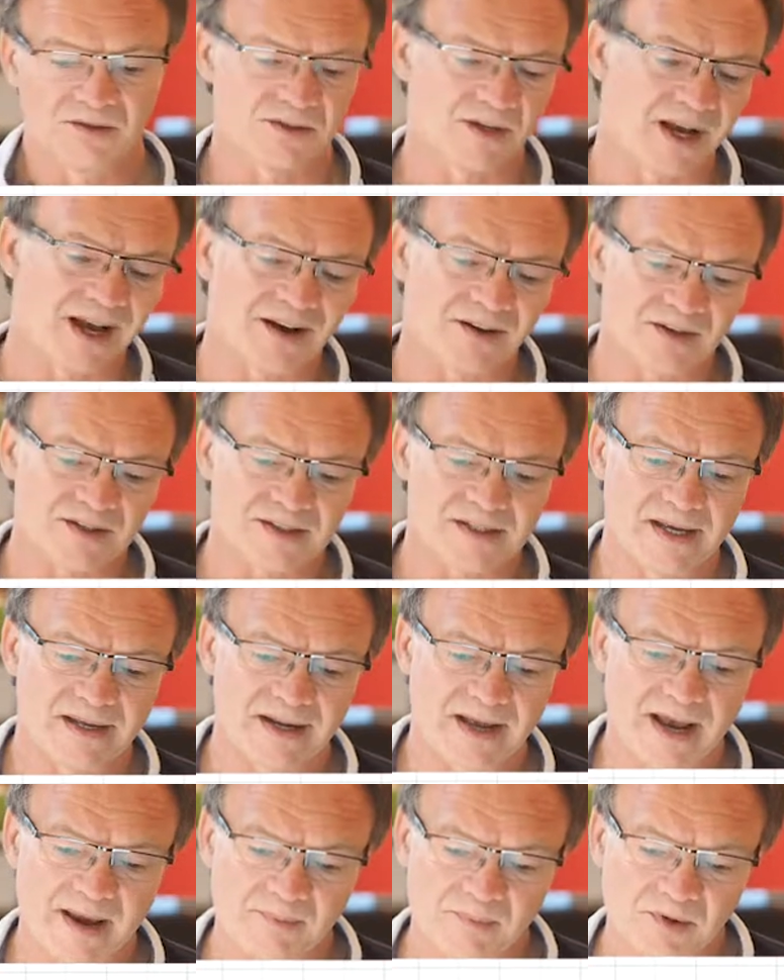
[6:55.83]
So how does that
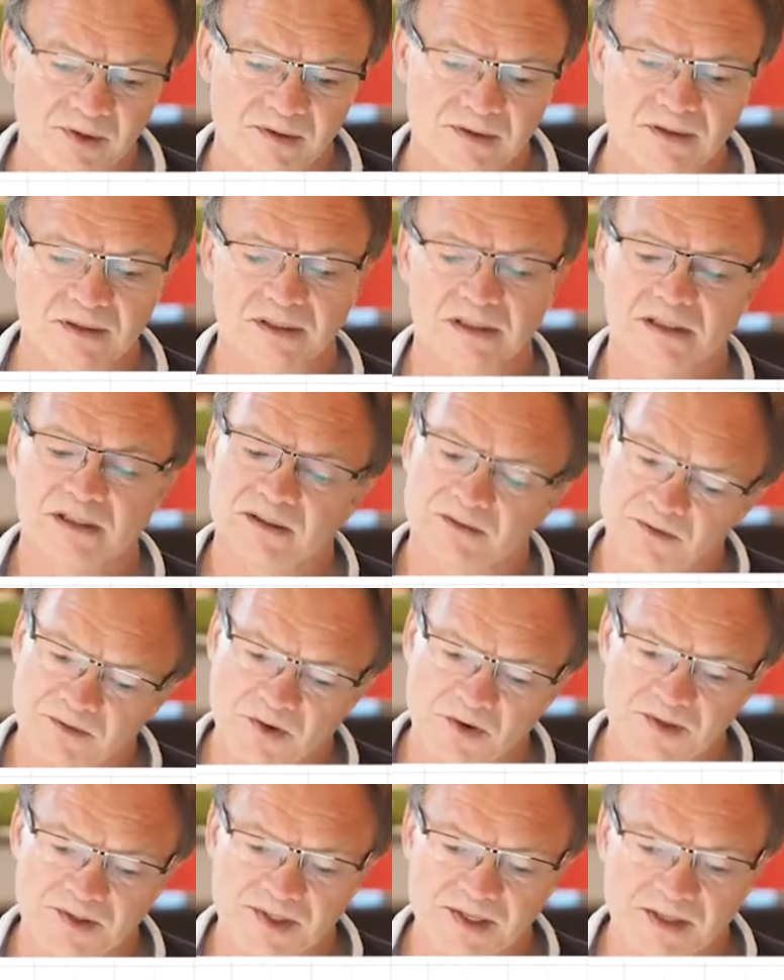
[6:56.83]
happen?
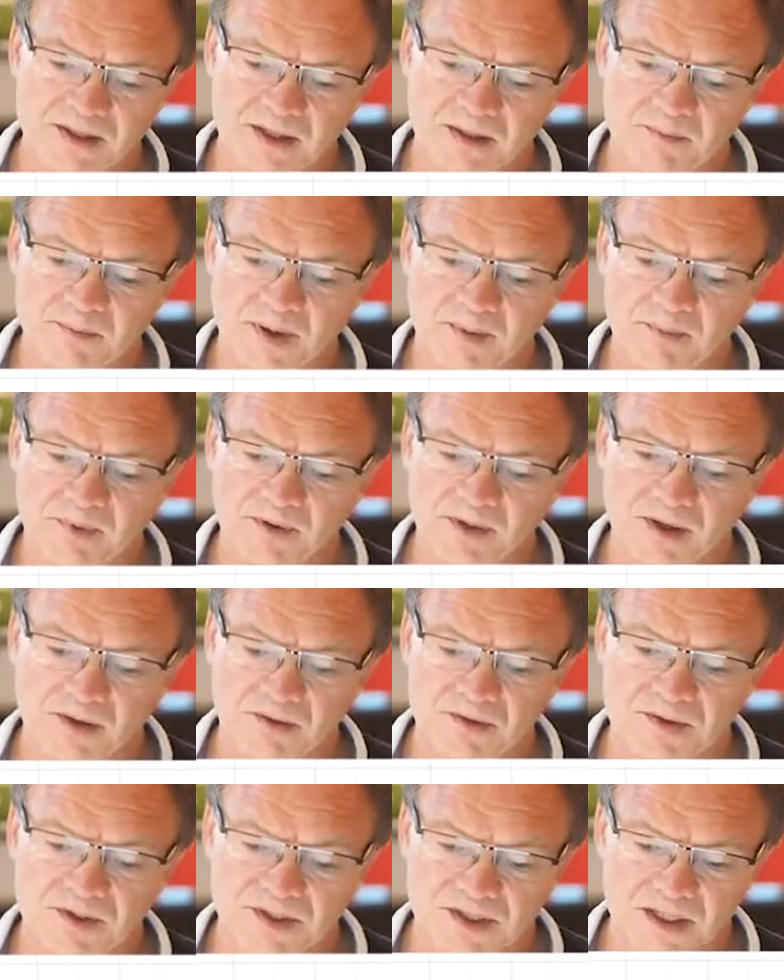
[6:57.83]
First thing that people
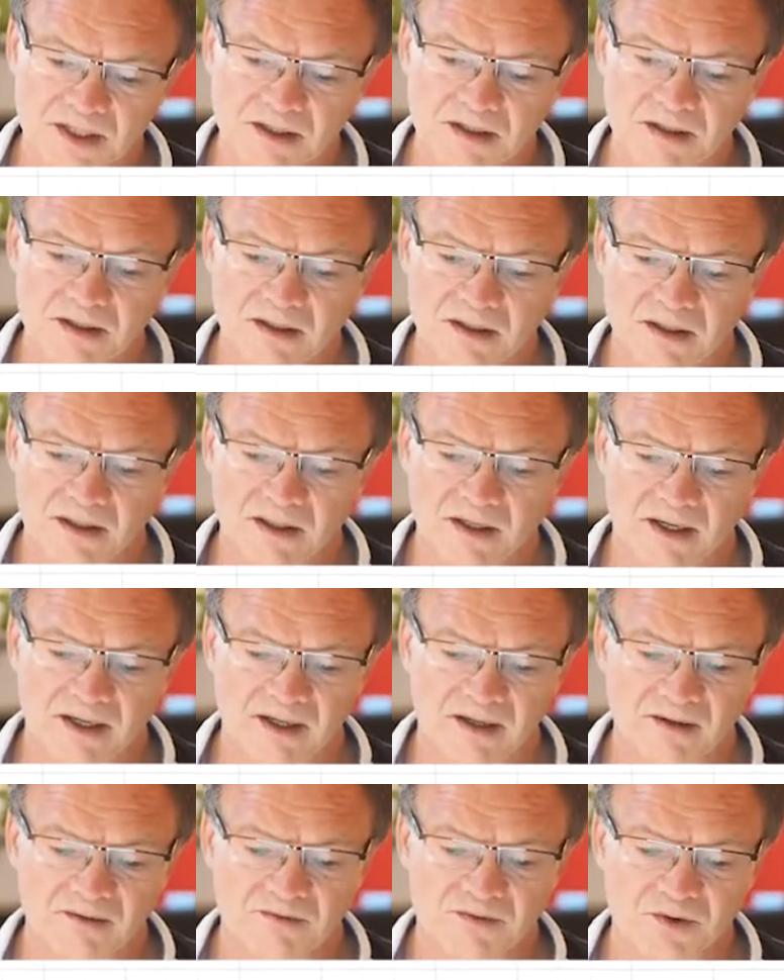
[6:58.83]
don't see
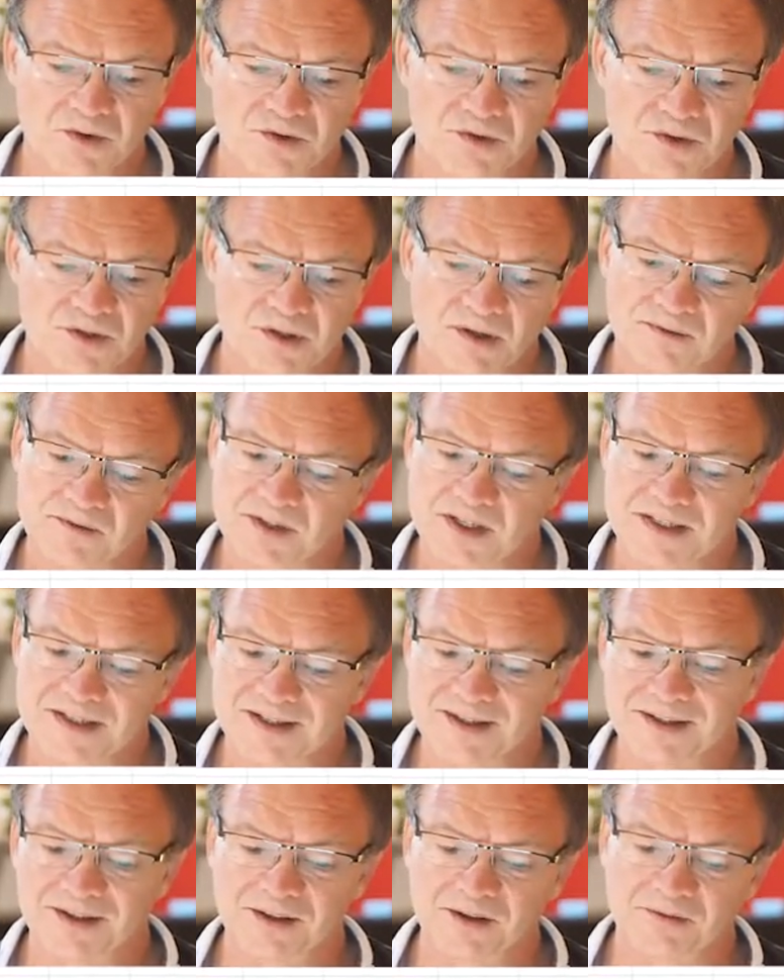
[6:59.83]
in Infusionsoft, there's
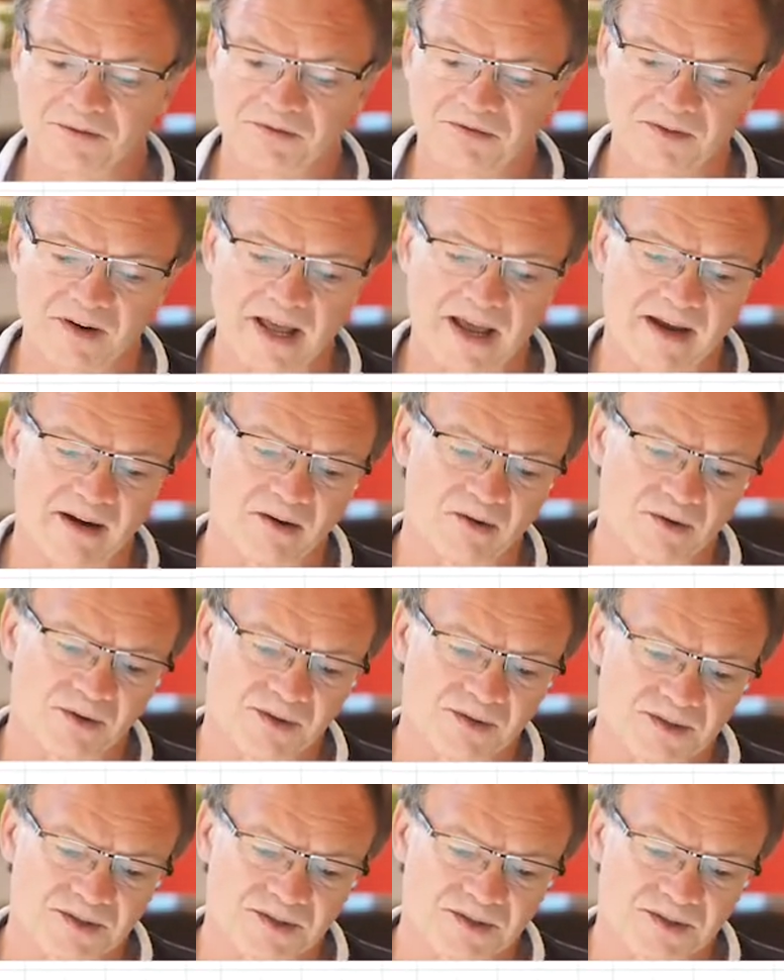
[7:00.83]
a little flag on